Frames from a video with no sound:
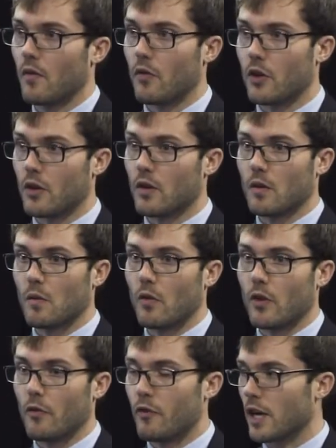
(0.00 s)
the
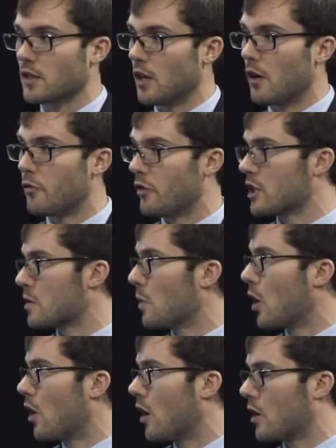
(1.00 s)
effect of
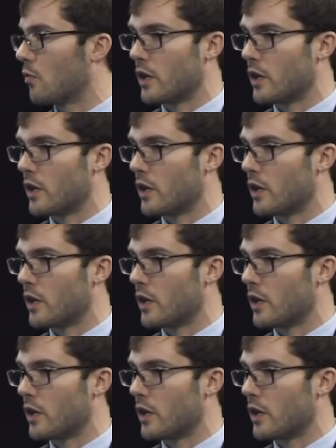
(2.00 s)
FSMA on